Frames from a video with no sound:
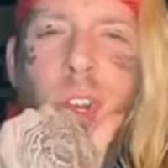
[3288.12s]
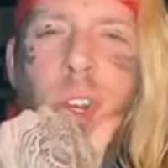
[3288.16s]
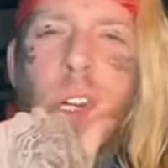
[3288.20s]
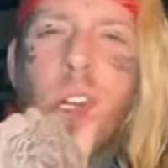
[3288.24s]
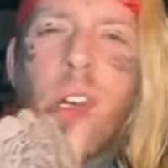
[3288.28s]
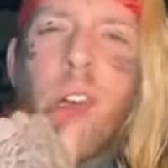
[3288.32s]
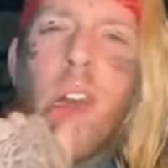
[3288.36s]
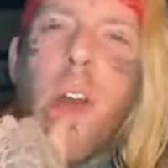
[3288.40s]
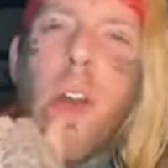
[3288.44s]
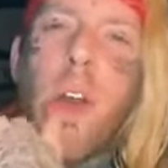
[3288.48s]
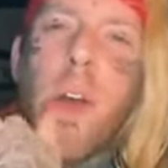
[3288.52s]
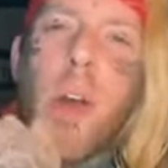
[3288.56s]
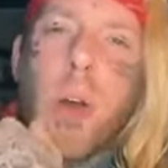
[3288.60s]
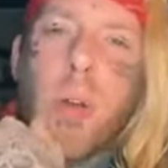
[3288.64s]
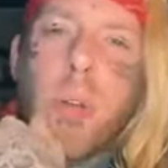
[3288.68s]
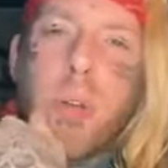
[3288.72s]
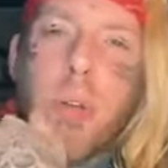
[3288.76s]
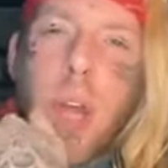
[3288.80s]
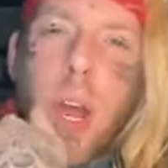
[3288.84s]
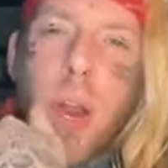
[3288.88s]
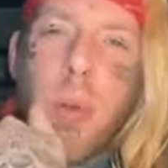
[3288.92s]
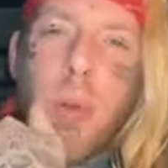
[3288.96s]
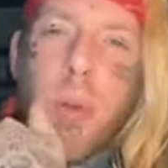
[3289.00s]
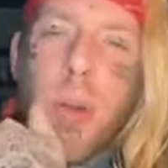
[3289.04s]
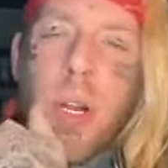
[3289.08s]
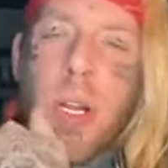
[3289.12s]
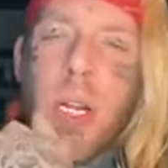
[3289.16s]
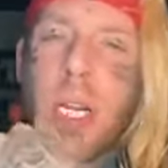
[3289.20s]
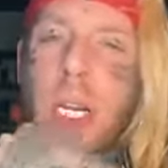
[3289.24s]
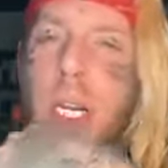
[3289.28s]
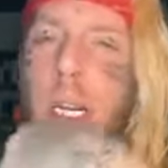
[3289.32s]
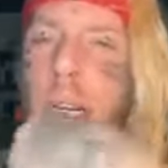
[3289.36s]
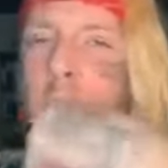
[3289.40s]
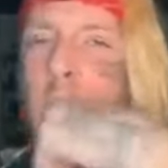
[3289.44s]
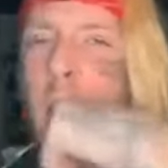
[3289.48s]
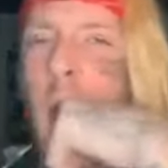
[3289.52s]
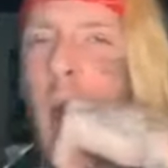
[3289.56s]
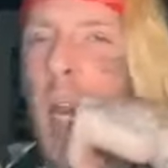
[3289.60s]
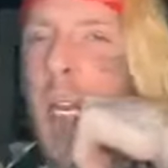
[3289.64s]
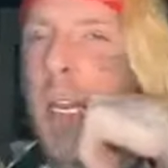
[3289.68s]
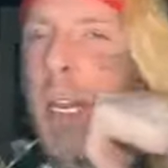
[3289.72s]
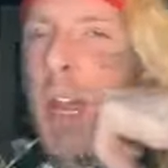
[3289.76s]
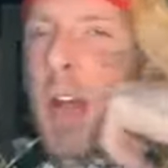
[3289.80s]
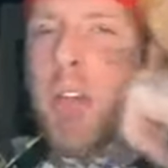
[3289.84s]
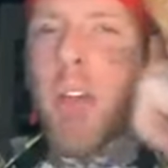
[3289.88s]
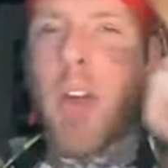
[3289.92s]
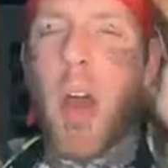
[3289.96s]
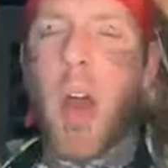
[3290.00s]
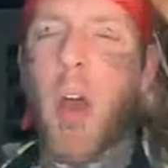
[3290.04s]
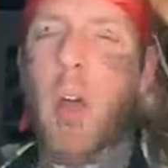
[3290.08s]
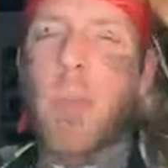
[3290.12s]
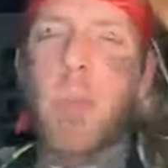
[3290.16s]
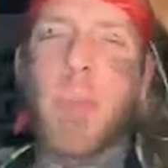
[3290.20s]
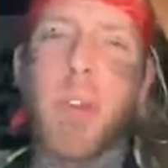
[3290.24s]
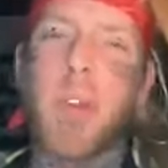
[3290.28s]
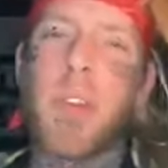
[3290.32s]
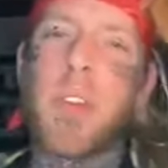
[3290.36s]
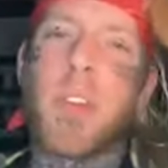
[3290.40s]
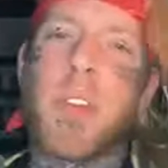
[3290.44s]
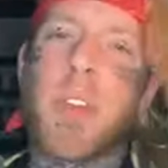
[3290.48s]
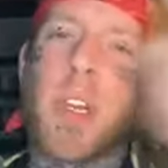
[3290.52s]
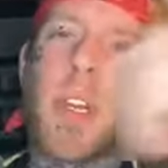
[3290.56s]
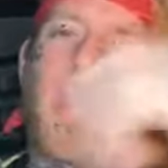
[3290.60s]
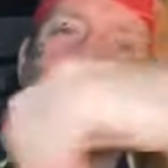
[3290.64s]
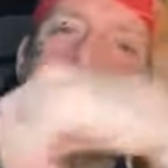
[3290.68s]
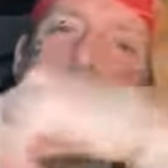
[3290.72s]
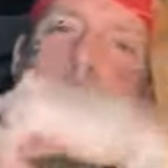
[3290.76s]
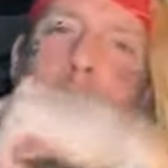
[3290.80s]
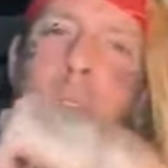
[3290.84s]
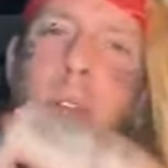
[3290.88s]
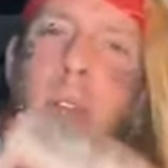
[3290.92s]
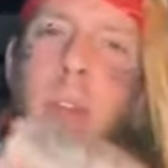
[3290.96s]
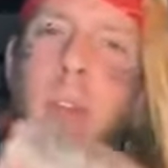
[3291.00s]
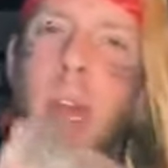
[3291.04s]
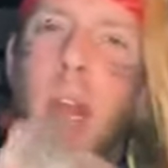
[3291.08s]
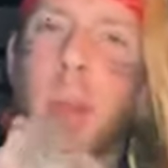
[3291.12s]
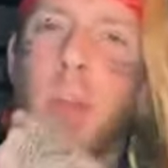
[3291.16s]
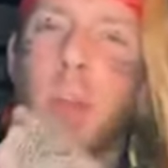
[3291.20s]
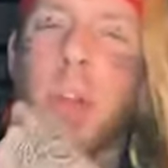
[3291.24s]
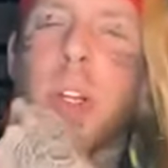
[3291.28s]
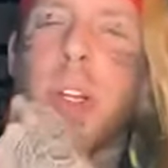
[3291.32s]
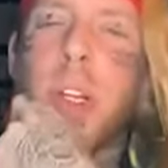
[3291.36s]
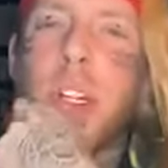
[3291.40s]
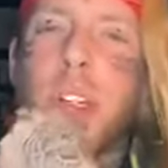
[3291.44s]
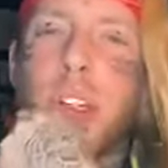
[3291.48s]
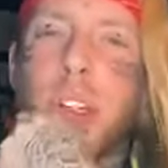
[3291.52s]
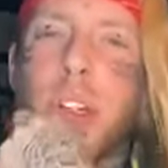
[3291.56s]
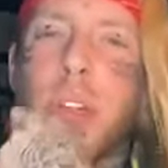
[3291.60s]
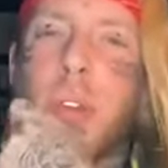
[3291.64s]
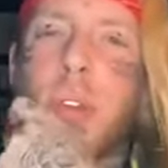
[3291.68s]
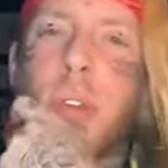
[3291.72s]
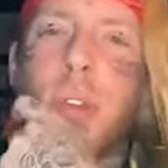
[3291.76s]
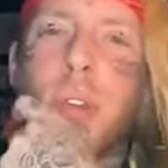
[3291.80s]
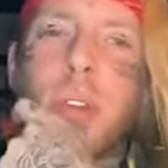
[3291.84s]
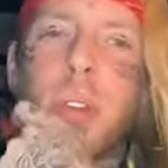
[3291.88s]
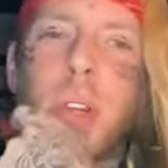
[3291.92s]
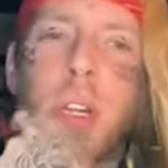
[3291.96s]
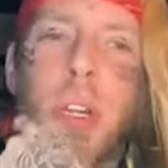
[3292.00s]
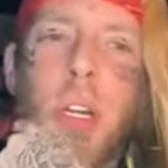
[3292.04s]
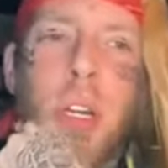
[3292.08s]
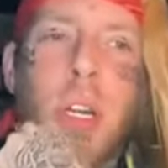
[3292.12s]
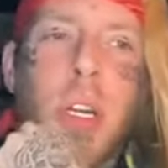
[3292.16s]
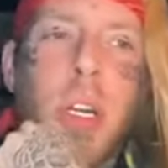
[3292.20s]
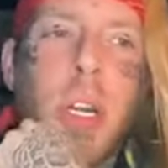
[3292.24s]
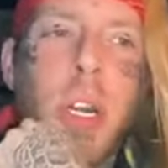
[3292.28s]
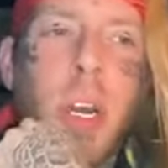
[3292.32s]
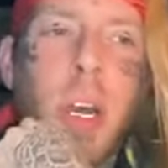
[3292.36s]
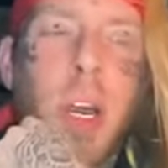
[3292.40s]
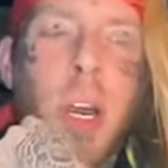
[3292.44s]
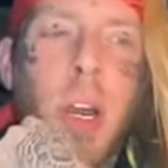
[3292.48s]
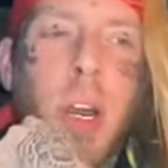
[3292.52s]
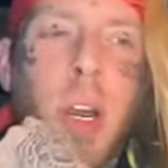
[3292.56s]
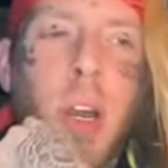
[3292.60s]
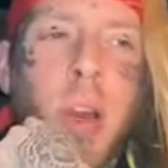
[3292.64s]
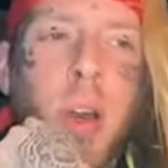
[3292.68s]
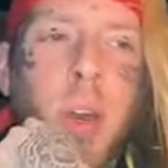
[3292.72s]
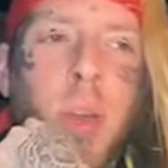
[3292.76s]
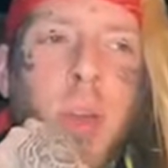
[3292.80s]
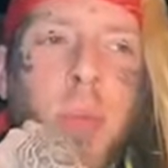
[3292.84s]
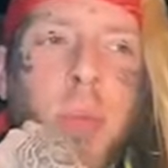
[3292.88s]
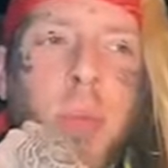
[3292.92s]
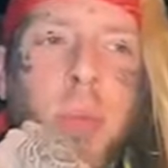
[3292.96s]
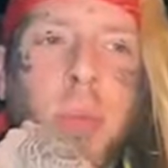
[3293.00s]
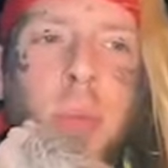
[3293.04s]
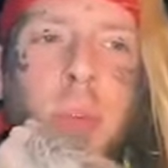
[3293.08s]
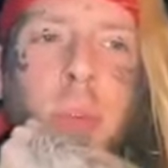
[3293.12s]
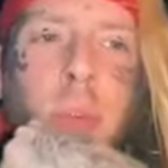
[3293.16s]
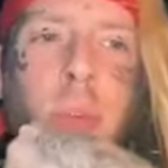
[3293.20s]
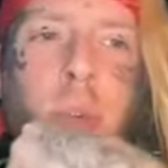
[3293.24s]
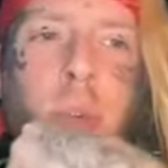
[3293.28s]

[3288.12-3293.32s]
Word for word: No, not really. I love all music. I really do. Um,